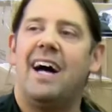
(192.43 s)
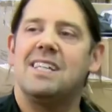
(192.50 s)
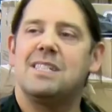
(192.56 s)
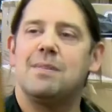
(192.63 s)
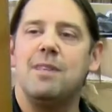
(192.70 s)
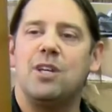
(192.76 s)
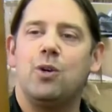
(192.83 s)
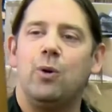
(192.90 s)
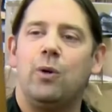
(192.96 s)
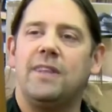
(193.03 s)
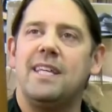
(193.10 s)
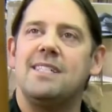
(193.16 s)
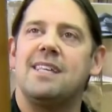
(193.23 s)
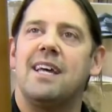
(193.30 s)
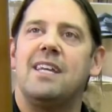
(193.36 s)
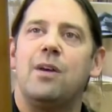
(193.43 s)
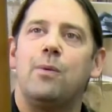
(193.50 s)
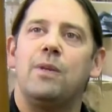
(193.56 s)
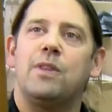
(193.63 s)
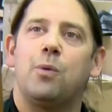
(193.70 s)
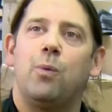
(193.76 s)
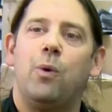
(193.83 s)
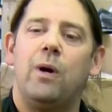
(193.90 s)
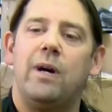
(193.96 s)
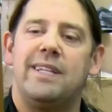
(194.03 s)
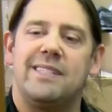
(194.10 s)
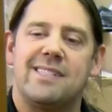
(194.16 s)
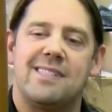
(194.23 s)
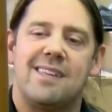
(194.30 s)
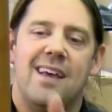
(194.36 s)
Some of the cool things I did with the
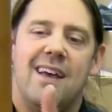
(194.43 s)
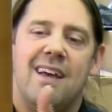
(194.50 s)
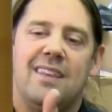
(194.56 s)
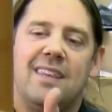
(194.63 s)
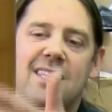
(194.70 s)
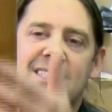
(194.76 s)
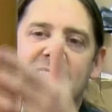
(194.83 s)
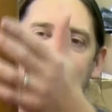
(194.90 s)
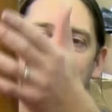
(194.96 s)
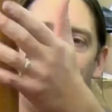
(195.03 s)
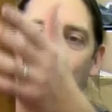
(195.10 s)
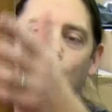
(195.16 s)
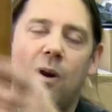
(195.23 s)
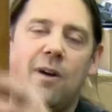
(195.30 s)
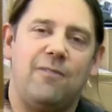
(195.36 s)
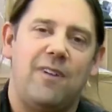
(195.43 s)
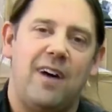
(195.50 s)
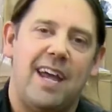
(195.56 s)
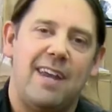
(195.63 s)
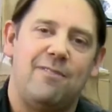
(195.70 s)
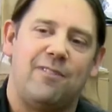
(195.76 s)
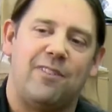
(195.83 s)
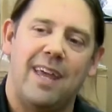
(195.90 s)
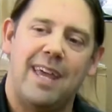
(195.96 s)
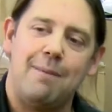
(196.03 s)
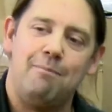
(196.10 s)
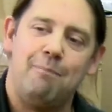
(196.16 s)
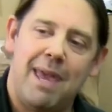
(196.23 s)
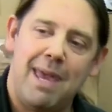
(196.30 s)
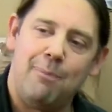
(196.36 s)
woods. This is torrefied
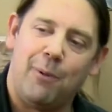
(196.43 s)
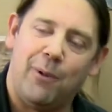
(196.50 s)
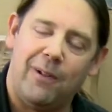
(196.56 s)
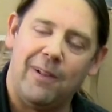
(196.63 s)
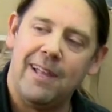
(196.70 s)
flame maple,